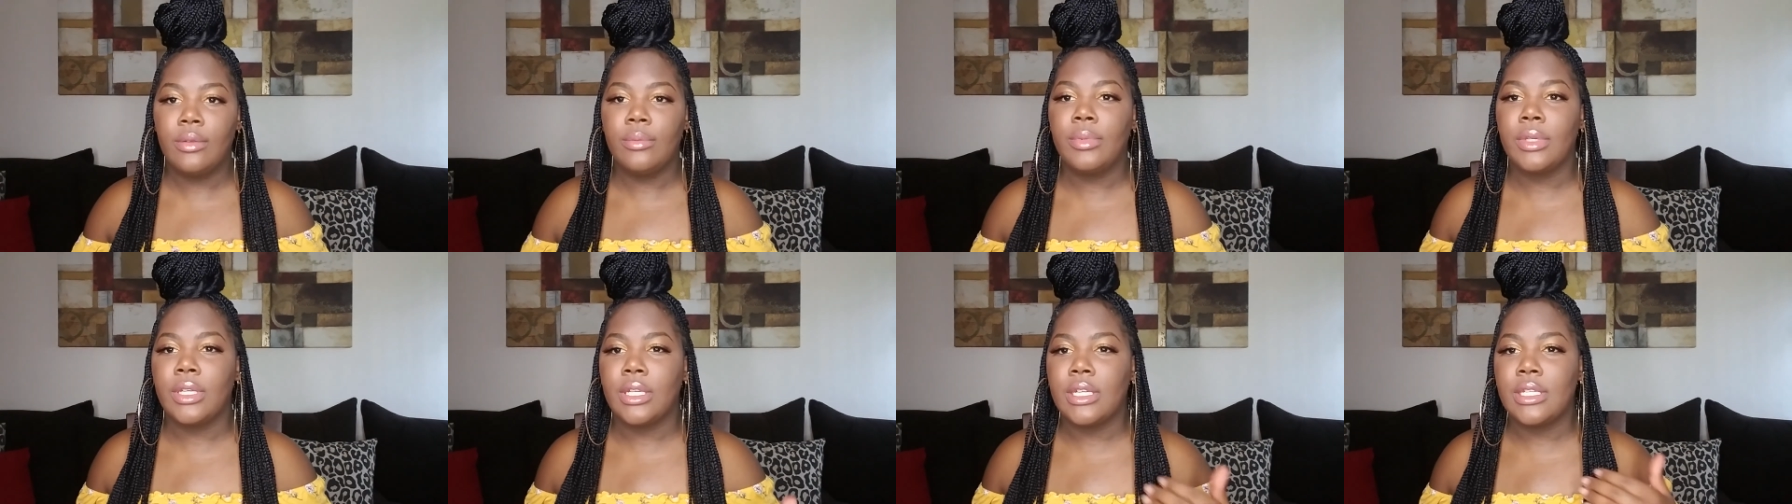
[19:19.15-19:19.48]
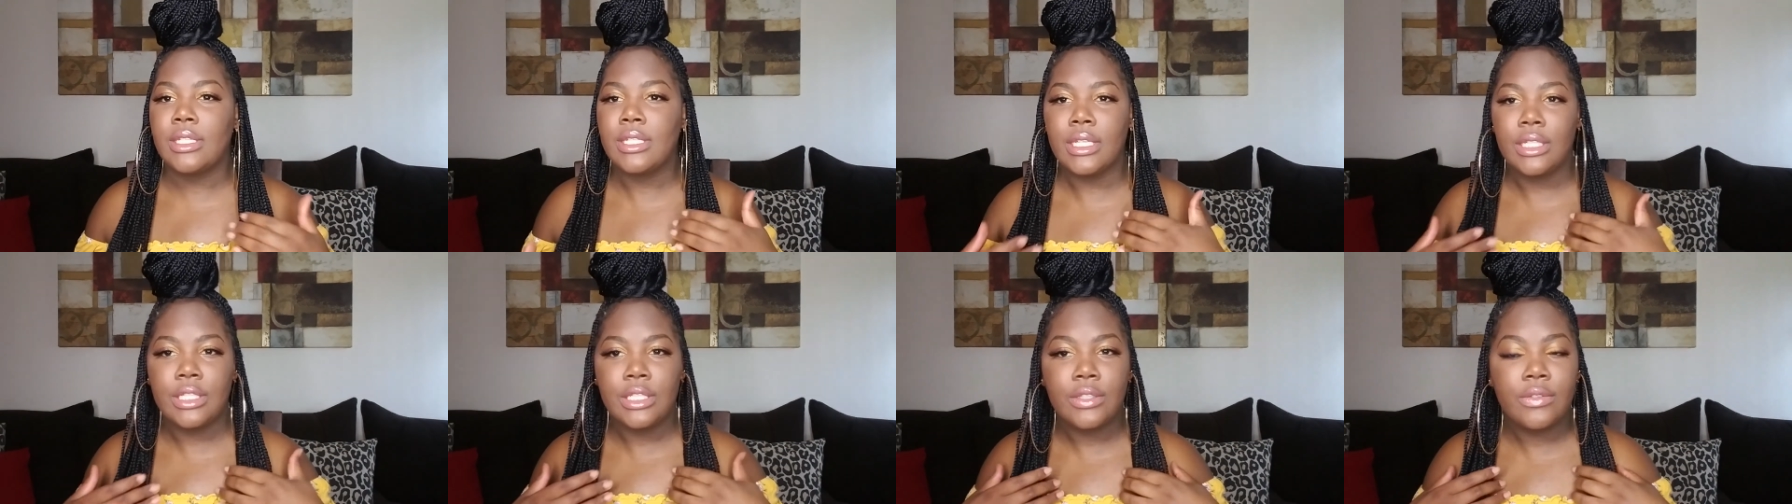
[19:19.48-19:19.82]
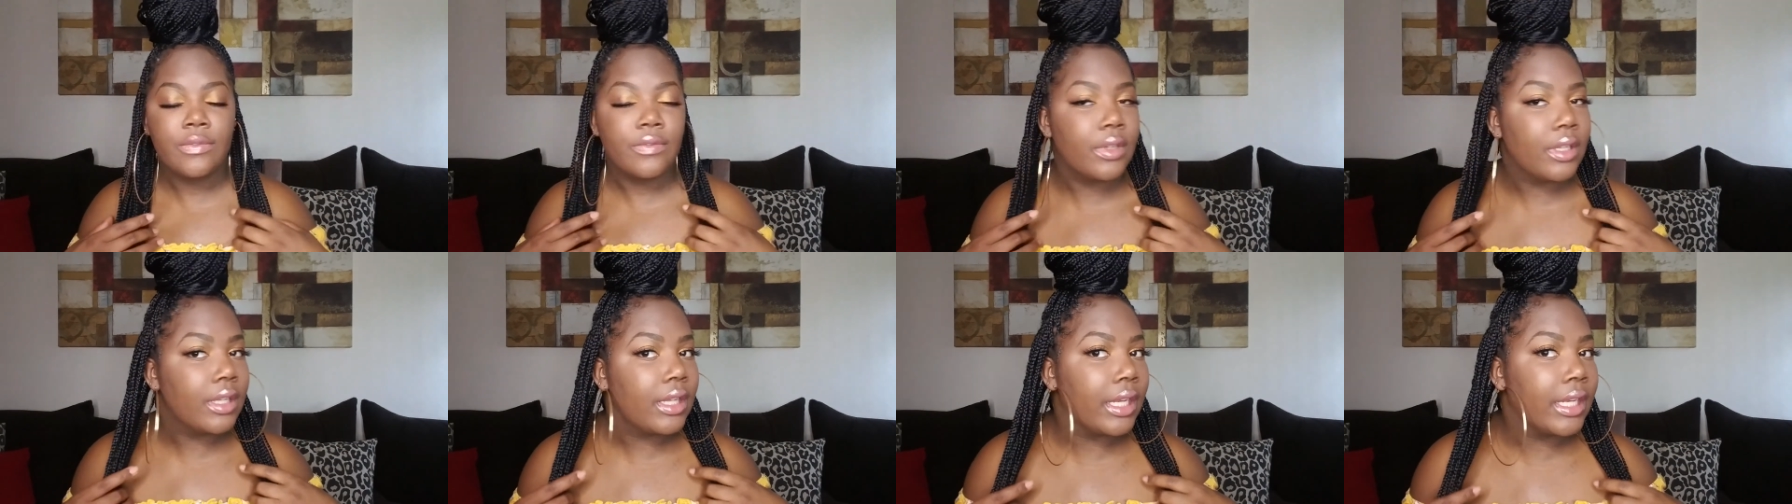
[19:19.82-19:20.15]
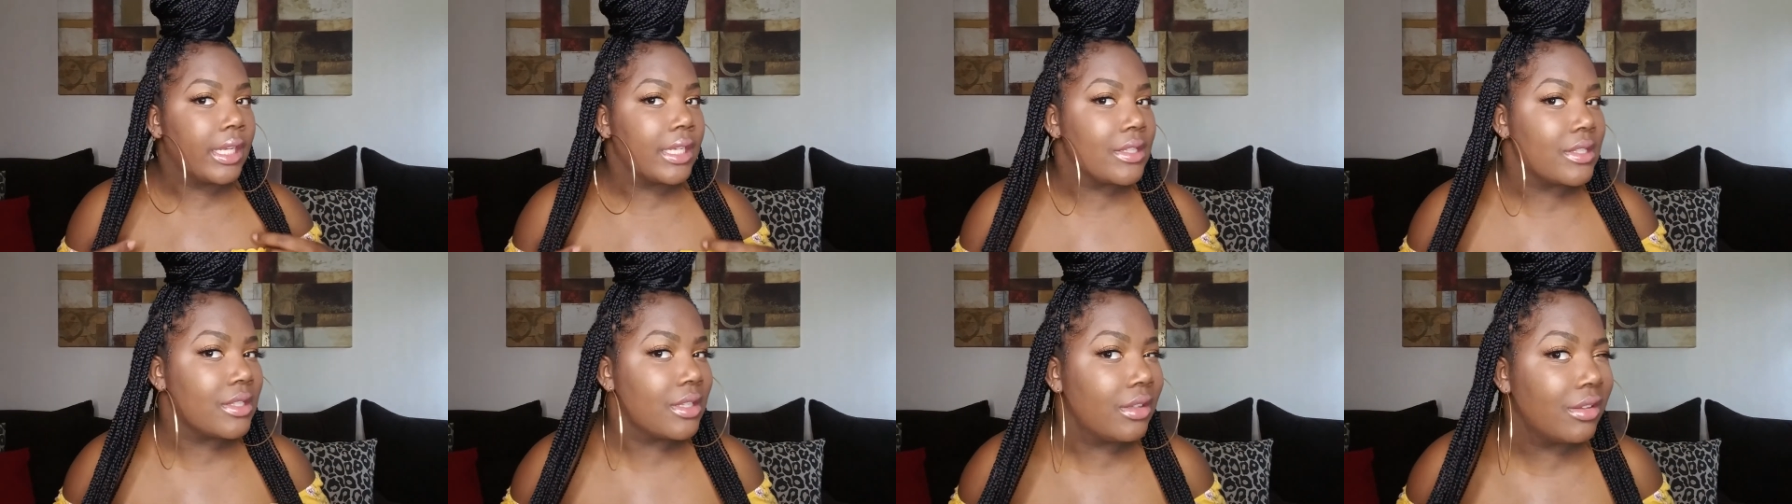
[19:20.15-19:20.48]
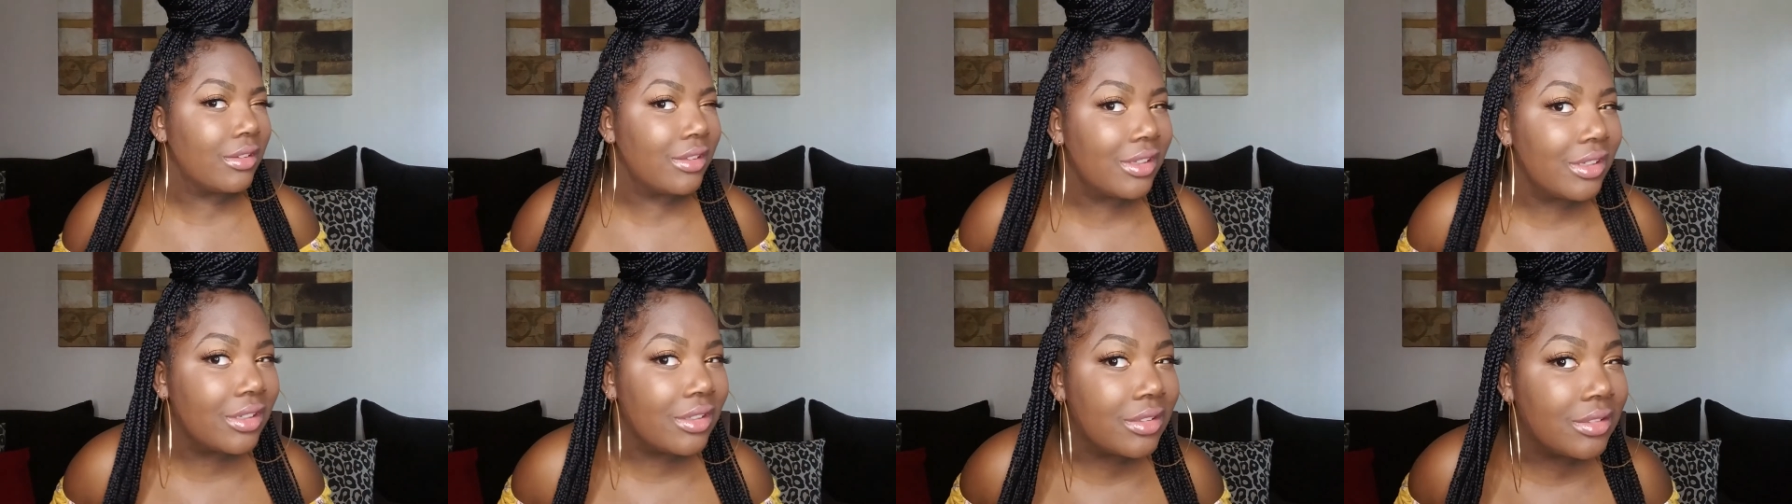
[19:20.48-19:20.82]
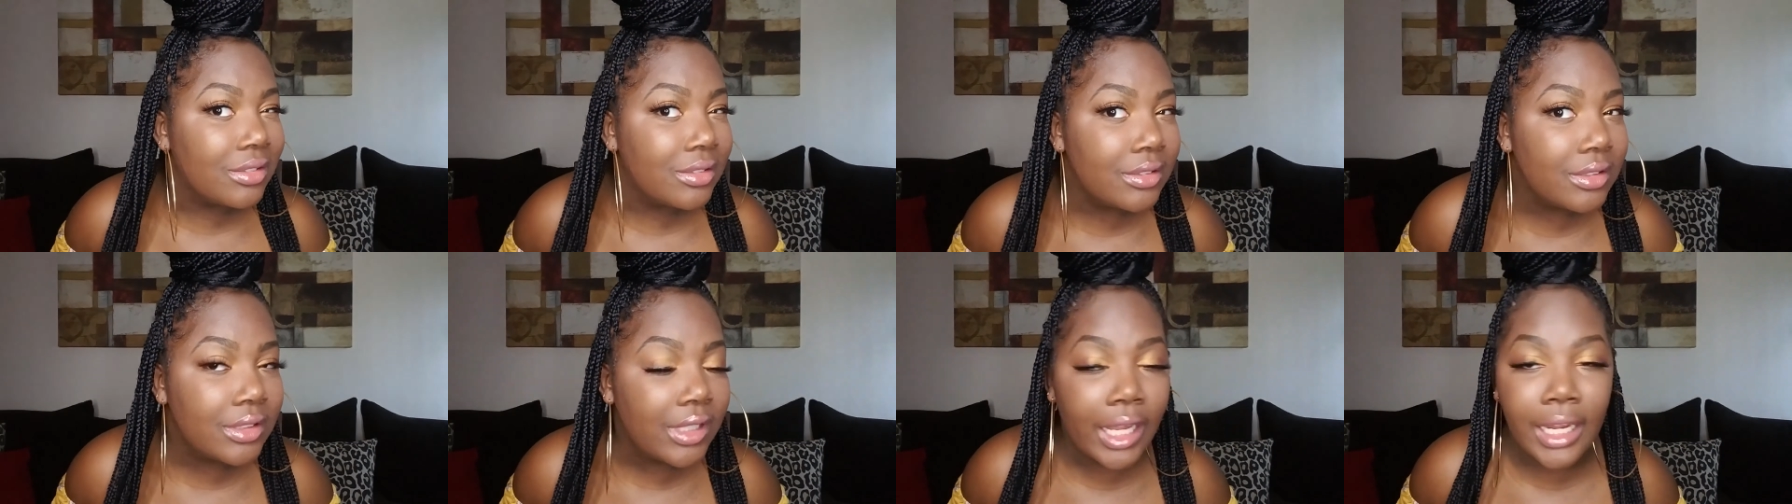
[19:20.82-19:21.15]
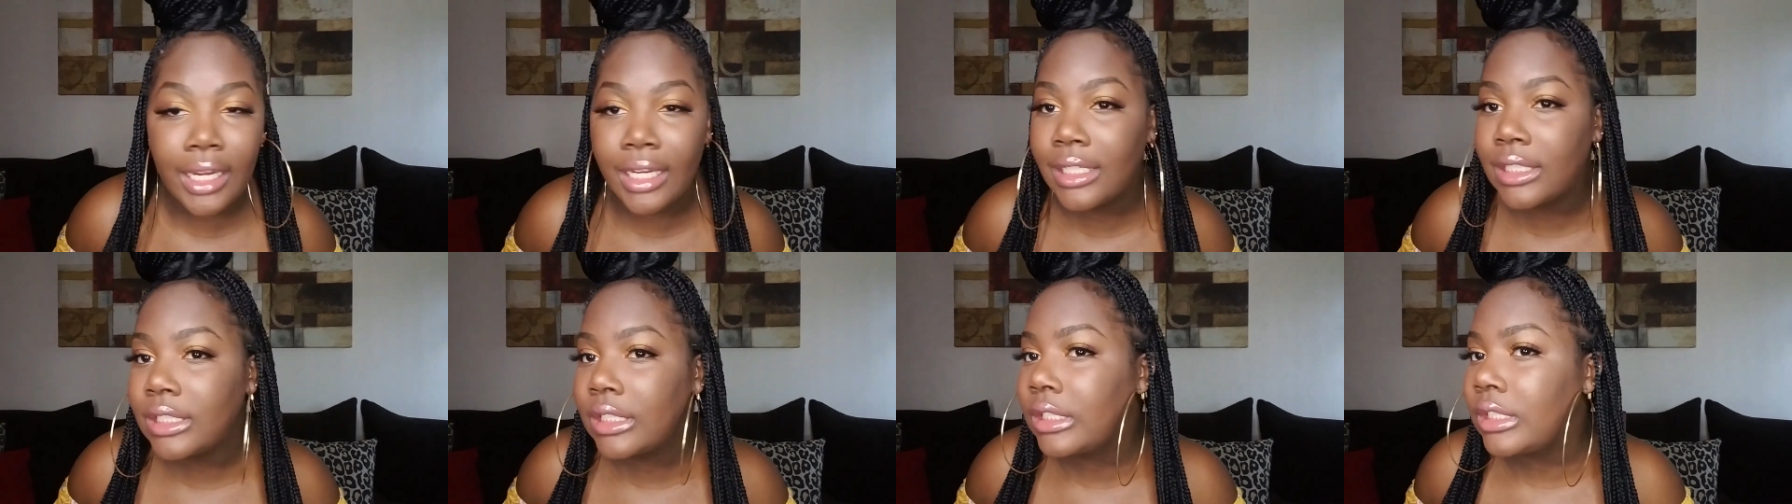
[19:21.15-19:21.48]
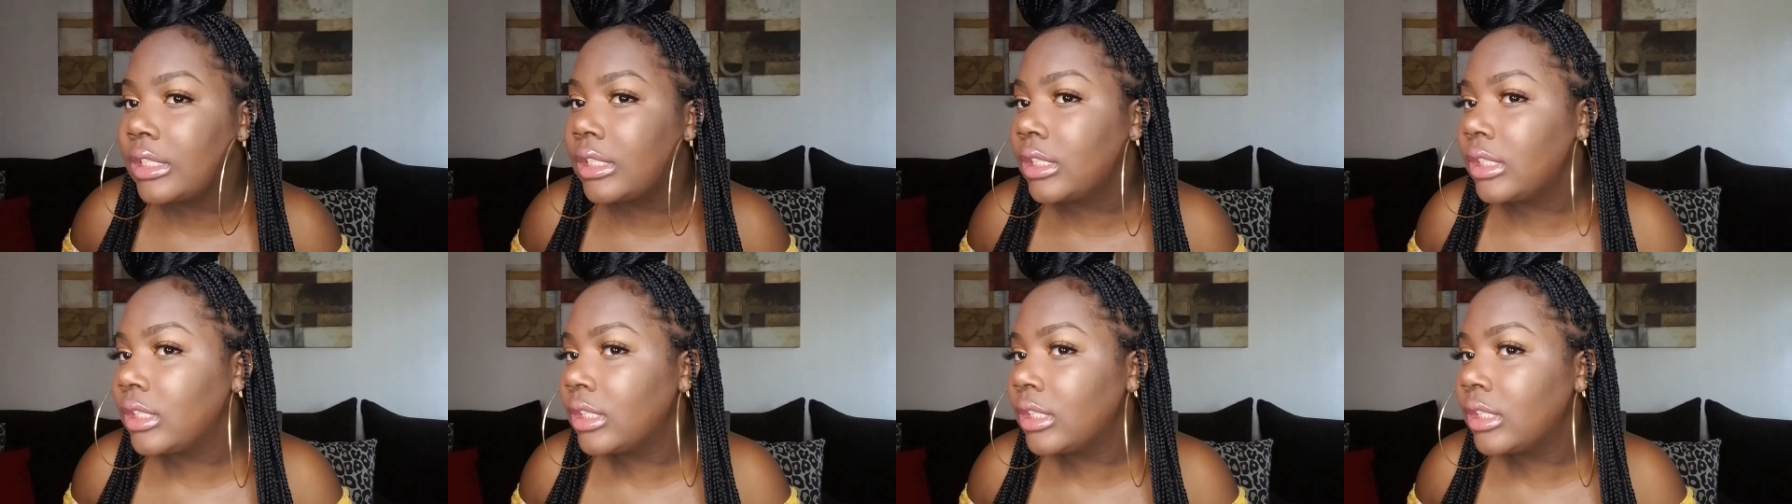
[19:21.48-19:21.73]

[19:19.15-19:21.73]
because I just feel like it's a little light,